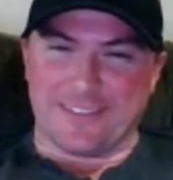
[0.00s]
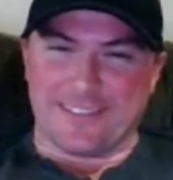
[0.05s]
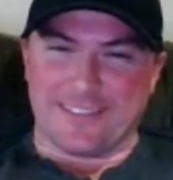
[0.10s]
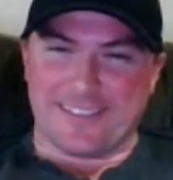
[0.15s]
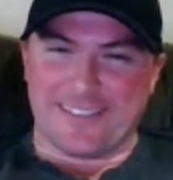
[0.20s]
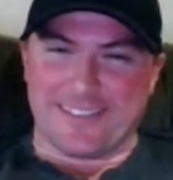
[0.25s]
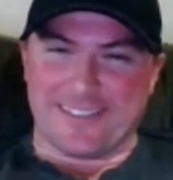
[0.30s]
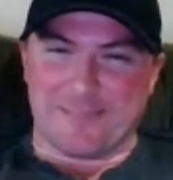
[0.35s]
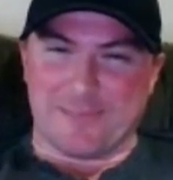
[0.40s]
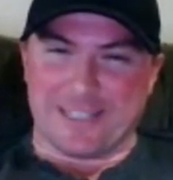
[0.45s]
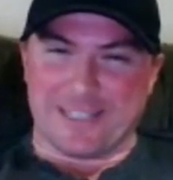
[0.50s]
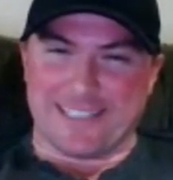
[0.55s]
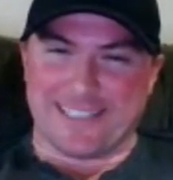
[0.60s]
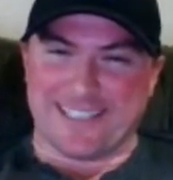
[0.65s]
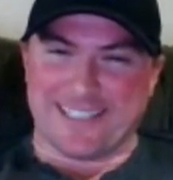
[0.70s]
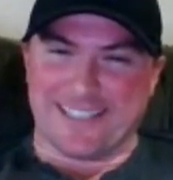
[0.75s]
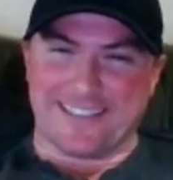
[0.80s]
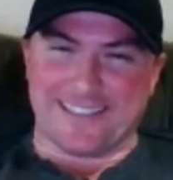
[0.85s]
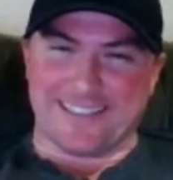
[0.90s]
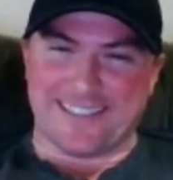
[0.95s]
yeah. somebody
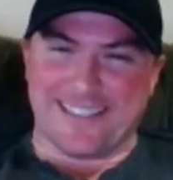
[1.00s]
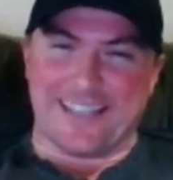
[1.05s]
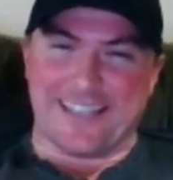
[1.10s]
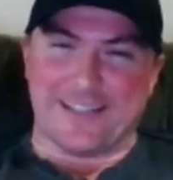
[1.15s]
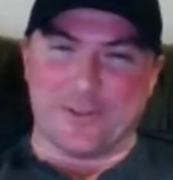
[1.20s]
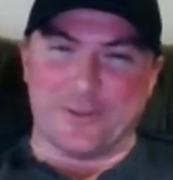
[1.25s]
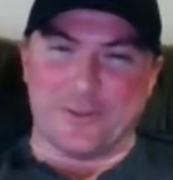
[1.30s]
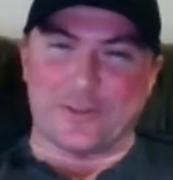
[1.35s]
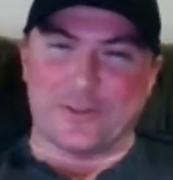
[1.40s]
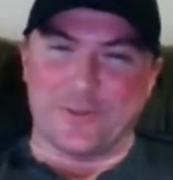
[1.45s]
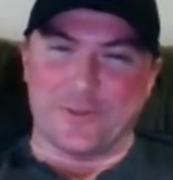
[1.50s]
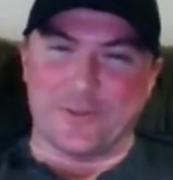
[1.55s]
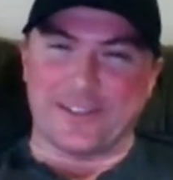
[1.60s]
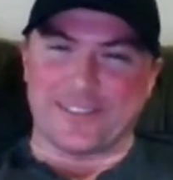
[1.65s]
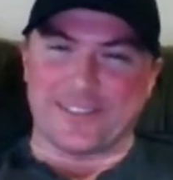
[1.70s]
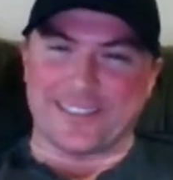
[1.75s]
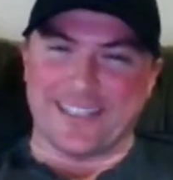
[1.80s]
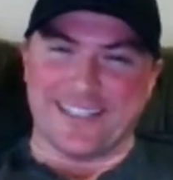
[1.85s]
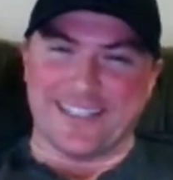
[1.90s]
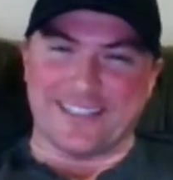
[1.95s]
selling yeah. snake oil when they're
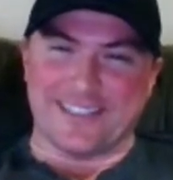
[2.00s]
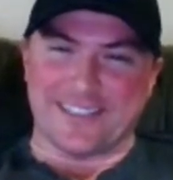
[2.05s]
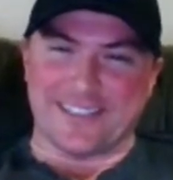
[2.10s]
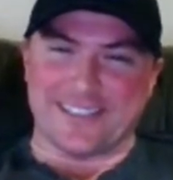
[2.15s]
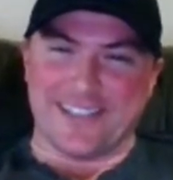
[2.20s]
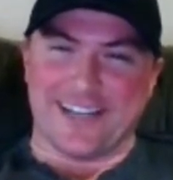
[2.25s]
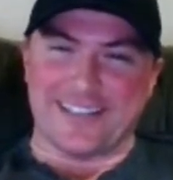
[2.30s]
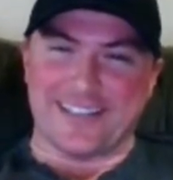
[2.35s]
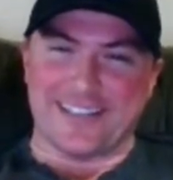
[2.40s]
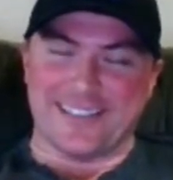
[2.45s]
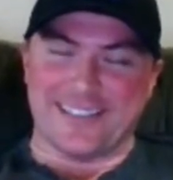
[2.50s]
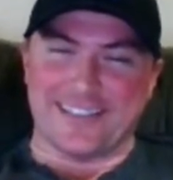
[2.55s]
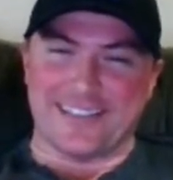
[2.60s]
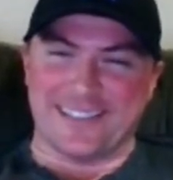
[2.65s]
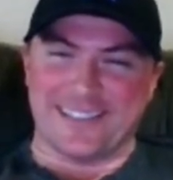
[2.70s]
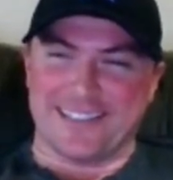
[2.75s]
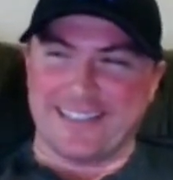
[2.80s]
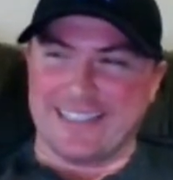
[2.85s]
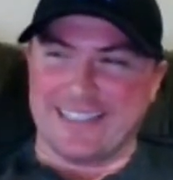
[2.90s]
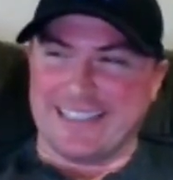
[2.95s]
selling just
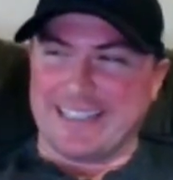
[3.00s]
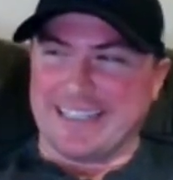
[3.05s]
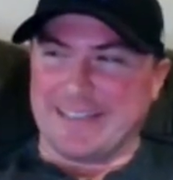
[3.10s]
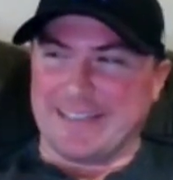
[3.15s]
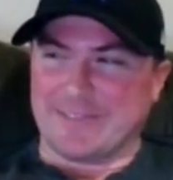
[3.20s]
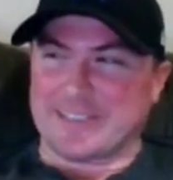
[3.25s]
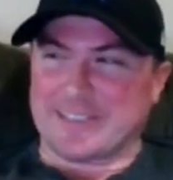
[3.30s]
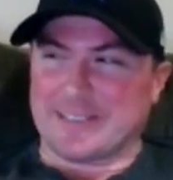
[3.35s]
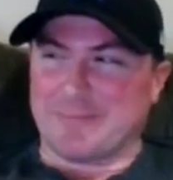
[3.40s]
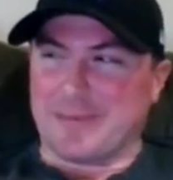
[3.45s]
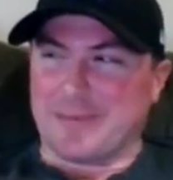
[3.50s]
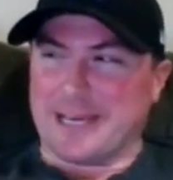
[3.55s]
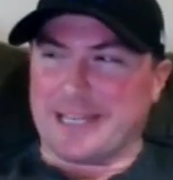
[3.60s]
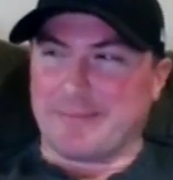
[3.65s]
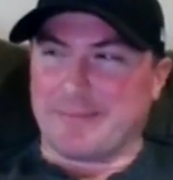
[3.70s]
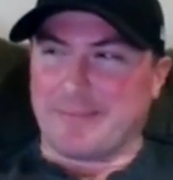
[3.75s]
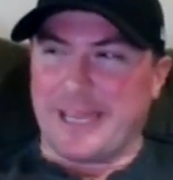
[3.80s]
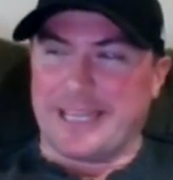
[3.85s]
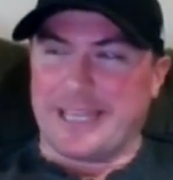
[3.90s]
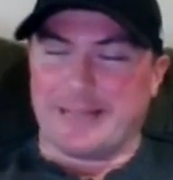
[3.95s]
nonsense. If
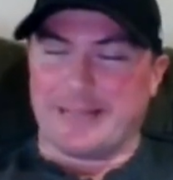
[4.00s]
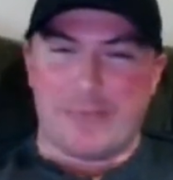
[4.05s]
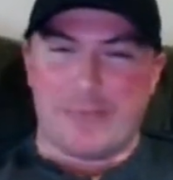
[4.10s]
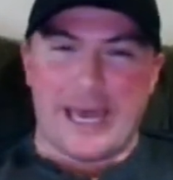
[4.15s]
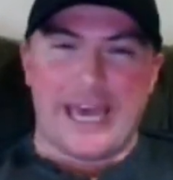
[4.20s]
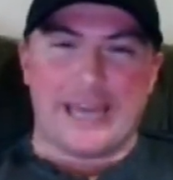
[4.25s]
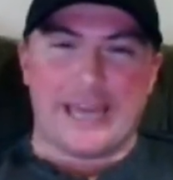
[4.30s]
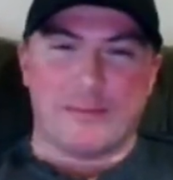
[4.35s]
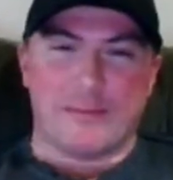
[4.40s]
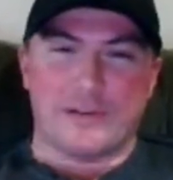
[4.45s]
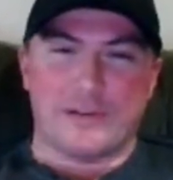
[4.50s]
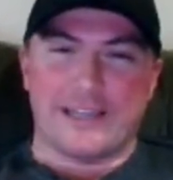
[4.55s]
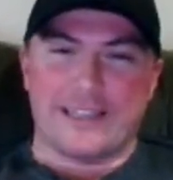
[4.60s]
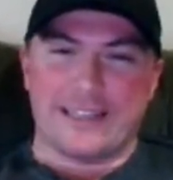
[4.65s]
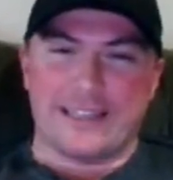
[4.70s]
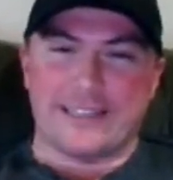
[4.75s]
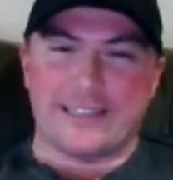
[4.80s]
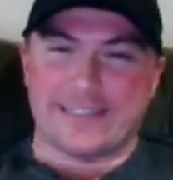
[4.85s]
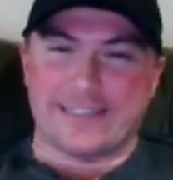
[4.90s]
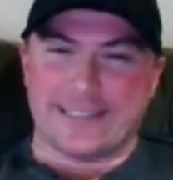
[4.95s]
somebody made a bag
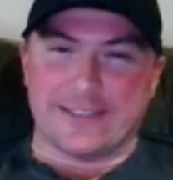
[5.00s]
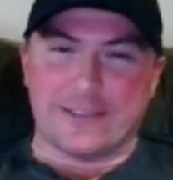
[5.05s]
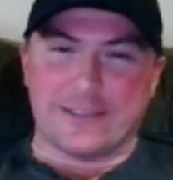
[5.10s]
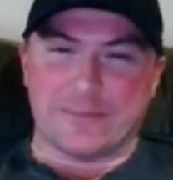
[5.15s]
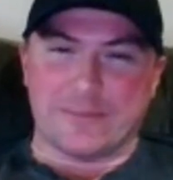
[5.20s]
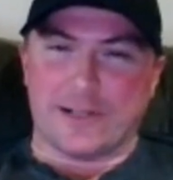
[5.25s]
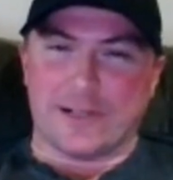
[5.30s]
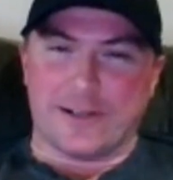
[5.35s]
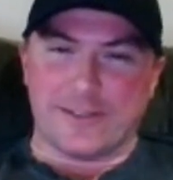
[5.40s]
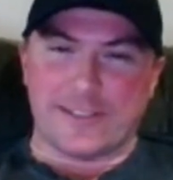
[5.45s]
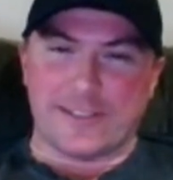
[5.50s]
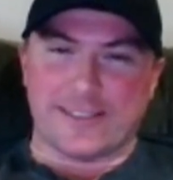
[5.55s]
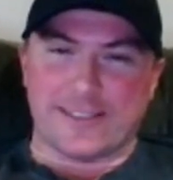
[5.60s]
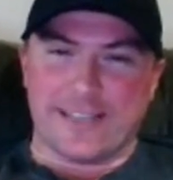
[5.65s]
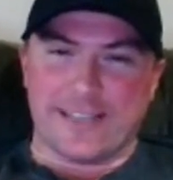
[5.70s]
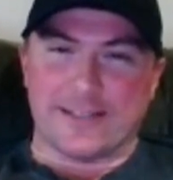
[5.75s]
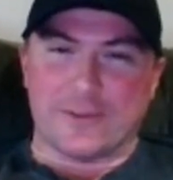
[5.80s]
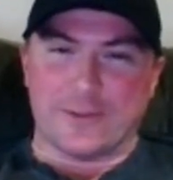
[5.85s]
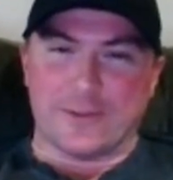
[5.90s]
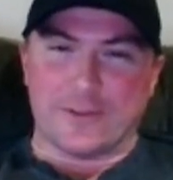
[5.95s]
break-in serum called
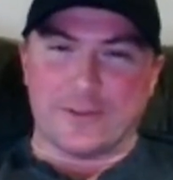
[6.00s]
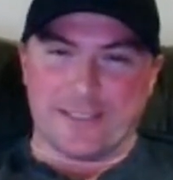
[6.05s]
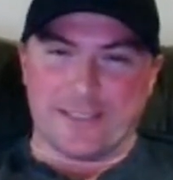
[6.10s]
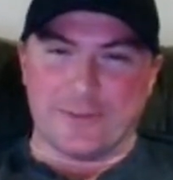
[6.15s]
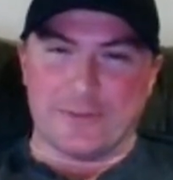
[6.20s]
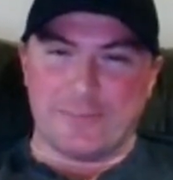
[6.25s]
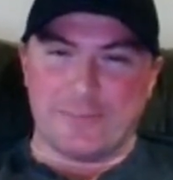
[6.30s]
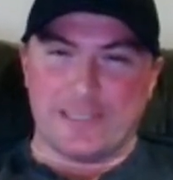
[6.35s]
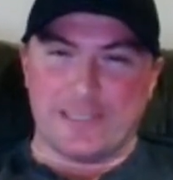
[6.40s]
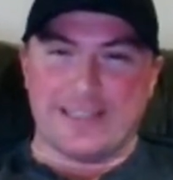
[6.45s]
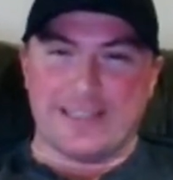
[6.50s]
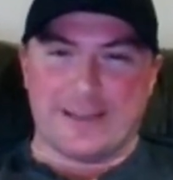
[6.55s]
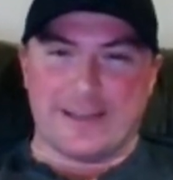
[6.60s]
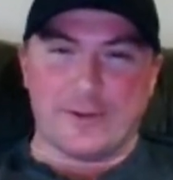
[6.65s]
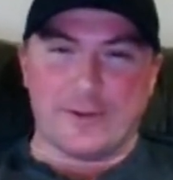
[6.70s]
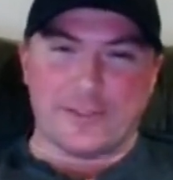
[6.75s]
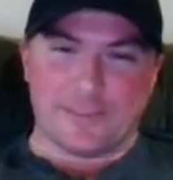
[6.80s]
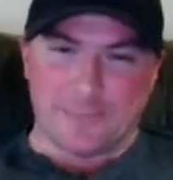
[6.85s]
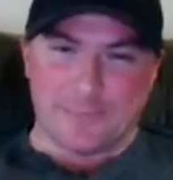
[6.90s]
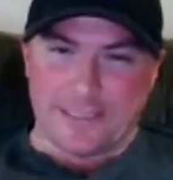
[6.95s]
snake oil, it would be the
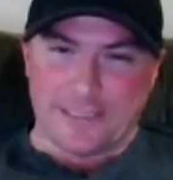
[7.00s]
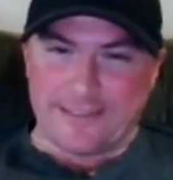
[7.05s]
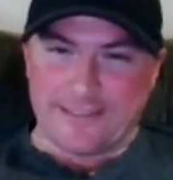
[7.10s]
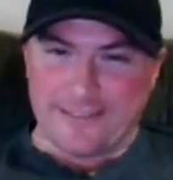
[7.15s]
ultimate.